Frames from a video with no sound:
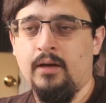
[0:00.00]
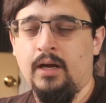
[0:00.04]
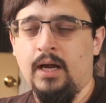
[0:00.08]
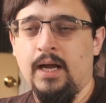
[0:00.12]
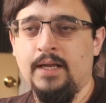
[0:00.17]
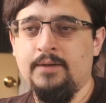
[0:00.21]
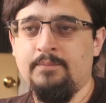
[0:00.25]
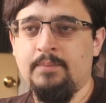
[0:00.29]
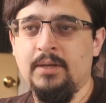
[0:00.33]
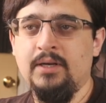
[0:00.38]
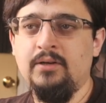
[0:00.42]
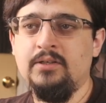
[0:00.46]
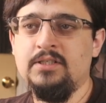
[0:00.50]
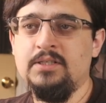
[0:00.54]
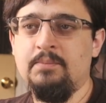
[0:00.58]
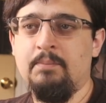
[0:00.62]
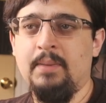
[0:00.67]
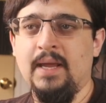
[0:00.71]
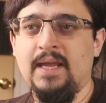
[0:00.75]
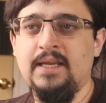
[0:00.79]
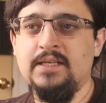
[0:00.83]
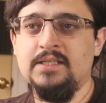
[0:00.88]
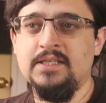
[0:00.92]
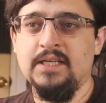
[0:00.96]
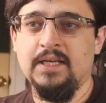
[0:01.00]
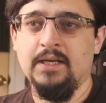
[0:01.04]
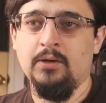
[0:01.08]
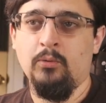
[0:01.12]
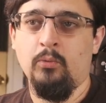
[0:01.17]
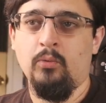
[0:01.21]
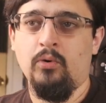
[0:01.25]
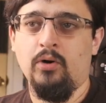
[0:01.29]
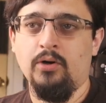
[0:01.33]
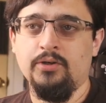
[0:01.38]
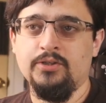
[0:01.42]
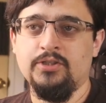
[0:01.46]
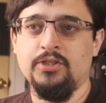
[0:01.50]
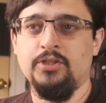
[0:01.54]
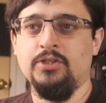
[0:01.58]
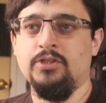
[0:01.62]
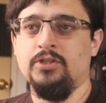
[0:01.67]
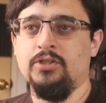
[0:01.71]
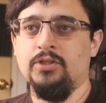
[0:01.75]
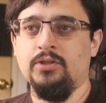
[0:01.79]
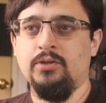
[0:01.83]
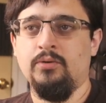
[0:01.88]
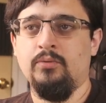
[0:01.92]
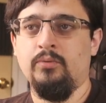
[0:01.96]
I'd been debating what to
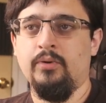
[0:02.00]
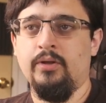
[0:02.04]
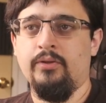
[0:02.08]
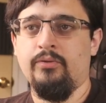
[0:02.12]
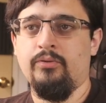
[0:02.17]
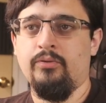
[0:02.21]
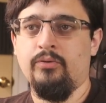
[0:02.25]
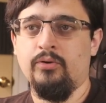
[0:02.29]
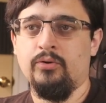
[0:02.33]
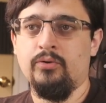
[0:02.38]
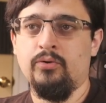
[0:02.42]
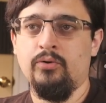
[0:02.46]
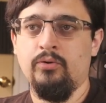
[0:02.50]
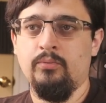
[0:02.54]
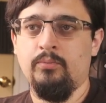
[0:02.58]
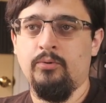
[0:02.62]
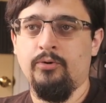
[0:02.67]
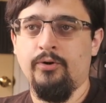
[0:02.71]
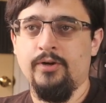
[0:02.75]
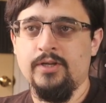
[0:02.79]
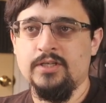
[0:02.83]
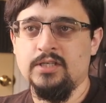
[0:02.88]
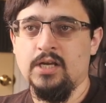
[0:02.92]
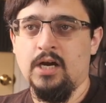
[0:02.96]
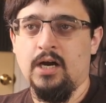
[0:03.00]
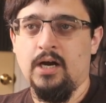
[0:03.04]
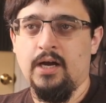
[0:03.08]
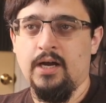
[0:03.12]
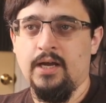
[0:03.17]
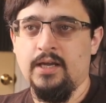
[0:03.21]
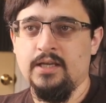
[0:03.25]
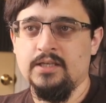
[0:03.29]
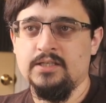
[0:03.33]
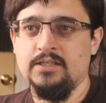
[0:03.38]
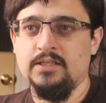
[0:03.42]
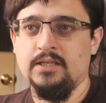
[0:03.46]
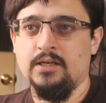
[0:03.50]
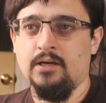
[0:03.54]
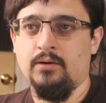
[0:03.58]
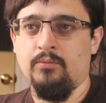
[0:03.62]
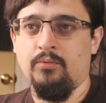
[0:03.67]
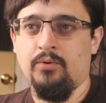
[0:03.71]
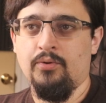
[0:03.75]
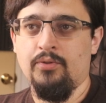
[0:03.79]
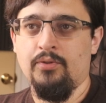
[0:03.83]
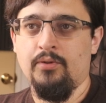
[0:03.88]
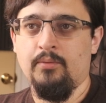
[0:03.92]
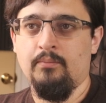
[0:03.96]
do with the Cruel Boy's eyes. Did I
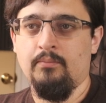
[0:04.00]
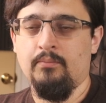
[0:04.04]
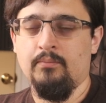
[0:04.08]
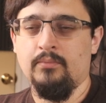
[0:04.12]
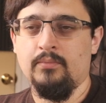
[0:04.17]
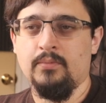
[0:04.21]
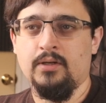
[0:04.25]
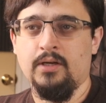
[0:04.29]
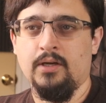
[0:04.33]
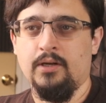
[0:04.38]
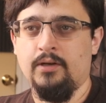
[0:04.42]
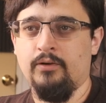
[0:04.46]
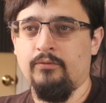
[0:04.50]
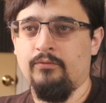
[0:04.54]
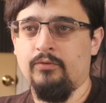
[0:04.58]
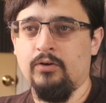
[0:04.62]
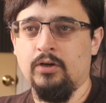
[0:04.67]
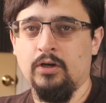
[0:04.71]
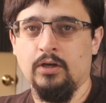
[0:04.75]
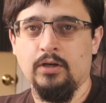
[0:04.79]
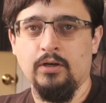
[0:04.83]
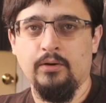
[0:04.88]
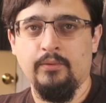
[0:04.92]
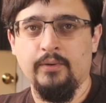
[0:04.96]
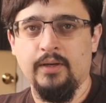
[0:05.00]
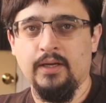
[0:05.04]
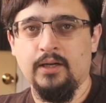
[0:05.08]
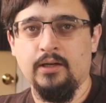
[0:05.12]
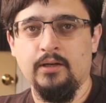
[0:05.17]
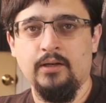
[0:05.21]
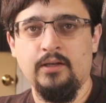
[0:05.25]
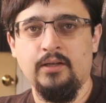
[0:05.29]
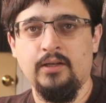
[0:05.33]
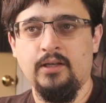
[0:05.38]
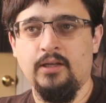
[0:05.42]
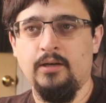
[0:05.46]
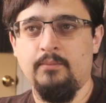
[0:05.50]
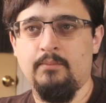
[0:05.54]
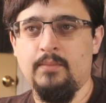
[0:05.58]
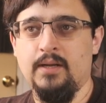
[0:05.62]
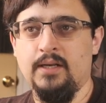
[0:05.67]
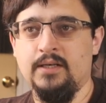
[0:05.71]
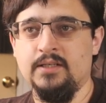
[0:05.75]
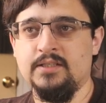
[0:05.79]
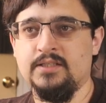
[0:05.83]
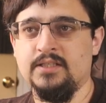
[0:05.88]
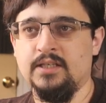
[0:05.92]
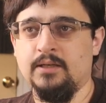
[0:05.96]
want them kind of glowing in a
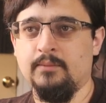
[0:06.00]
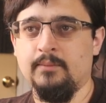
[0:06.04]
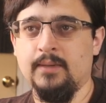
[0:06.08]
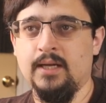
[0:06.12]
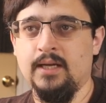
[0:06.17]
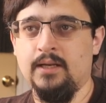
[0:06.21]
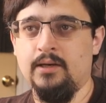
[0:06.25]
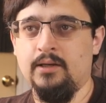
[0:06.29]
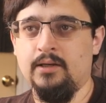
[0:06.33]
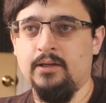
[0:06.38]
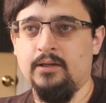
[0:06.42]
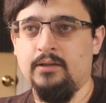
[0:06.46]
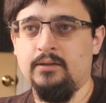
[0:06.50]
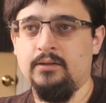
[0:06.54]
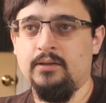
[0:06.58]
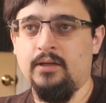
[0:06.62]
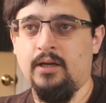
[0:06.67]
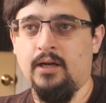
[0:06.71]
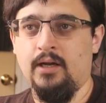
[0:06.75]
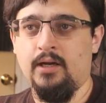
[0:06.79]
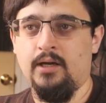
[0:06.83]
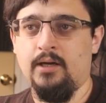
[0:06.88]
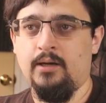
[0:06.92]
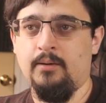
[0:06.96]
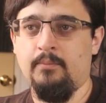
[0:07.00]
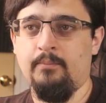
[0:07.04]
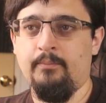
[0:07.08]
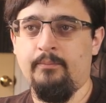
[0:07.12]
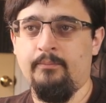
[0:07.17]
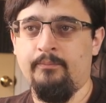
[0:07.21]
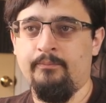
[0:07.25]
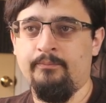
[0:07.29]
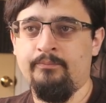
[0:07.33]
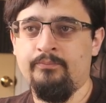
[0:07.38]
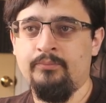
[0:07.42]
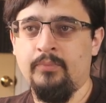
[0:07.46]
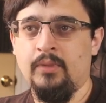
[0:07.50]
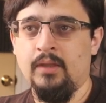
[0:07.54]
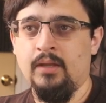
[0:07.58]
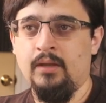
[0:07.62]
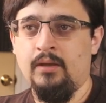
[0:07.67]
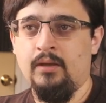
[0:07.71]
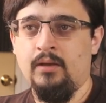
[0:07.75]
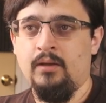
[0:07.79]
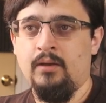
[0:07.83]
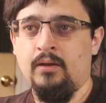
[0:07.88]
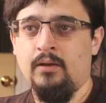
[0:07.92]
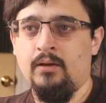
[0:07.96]
menacing manner? Um,
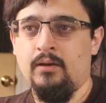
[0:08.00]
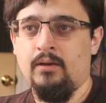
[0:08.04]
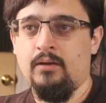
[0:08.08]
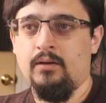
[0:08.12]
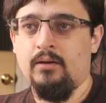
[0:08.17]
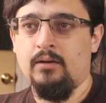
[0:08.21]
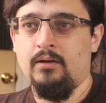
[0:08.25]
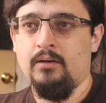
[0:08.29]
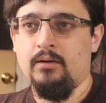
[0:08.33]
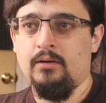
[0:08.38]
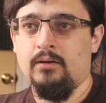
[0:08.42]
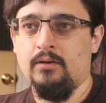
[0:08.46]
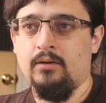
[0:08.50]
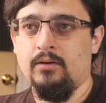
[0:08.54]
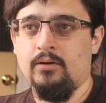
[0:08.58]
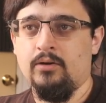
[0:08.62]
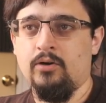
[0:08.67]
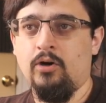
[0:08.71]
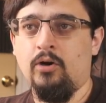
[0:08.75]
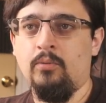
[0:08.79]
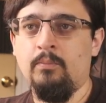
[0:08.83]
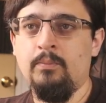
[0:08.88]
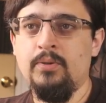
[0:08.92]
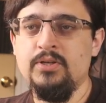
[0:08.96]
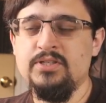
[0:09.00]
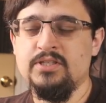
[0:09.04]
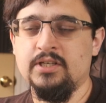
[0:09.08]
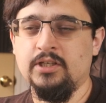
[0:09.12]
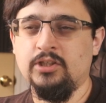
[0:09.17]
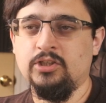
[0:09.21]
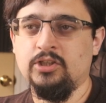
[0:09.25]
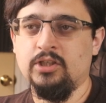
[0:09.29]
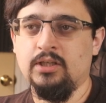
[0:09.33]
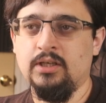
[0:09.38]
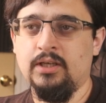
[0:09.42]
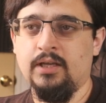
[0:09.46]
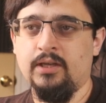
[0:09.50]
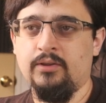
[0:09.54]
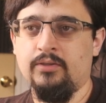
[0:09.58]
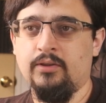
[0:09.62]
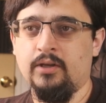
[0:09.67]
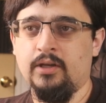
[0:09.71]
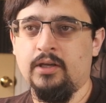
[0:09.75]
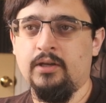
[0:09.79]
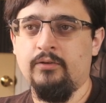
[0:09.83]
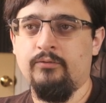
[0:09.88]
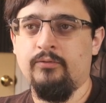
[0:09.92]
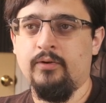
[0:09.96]
compositionally, I
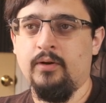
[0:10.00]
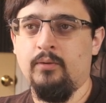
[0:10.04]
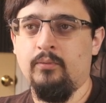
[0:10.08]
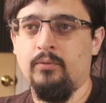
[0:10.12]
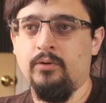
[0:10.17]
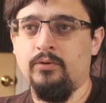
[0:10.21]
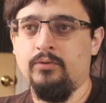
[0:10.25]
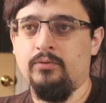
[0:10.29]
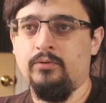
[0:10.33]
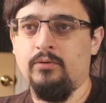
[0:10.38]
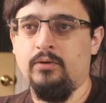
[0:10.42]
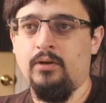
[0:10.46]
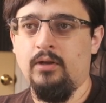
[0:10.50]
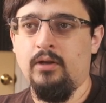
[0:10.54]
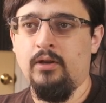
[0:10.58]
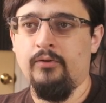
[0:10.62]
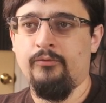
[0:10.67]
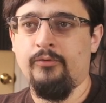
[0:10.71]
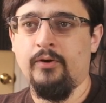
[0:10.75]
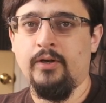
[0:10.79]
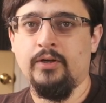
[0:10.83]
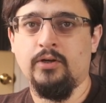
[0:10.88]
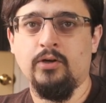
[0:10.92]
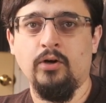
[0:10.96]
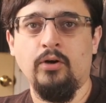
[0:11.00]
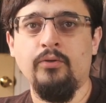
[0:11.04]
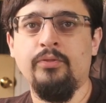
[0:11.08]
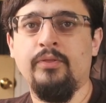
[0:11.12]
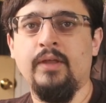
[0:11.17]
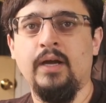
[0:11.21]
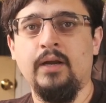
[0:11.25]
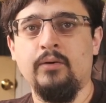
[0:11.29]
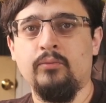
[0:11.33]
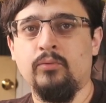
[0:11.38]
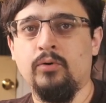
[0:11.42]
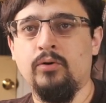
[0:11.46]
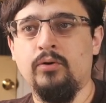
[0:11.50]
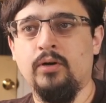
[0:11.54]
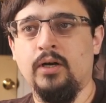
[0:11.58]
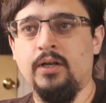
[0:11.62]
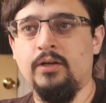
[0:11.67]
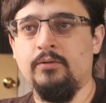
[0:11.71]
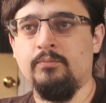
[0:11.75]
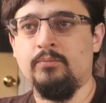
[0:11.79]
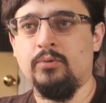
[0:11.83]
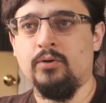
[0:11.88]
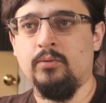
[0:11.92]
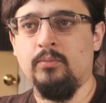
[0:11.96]
think if I would, if I'd gone that route,
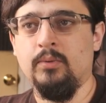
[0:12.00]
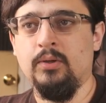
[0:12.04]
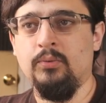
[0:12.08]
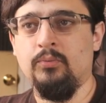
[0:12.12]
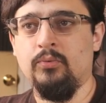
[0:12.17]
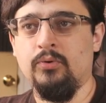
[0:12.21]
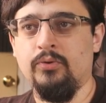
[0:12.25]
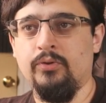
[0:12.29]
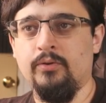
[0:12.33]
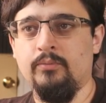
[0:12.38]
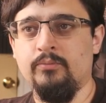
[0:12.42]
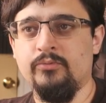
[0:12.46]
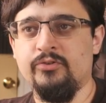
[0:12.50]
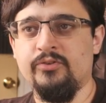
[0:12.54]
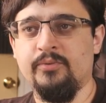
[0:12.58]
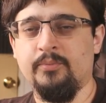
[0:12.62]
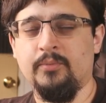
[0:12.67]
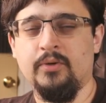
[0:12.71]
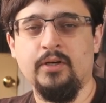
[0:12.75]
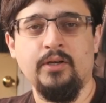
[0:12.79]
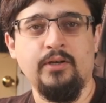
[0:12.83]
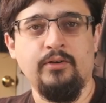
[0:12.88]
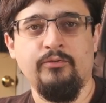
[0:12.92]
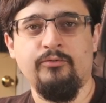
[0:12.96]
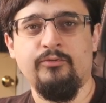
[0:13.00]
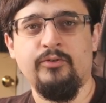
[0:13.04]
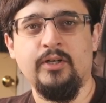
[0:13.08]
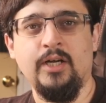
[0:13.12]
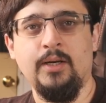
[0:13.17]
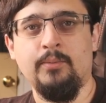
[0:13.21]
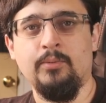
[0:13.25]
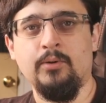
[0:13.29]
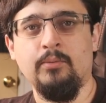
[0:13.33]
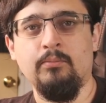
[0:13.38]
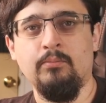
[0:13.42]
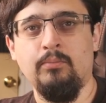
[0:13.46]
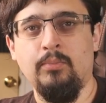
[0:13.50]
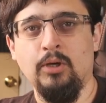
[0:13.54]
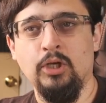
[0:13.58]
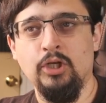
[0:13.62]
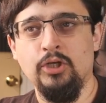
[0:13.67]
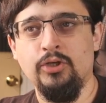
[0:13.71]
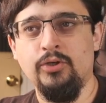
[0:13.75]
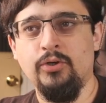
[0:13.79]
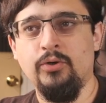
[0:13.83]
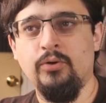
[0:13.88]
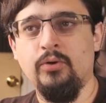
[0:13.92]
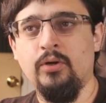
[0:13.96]
I'd probably want them some kind of vibrant
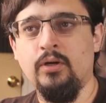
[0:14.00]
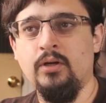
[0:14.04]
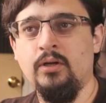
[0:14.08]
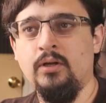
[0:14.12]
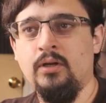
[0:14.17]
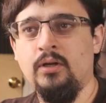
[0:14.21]
blue,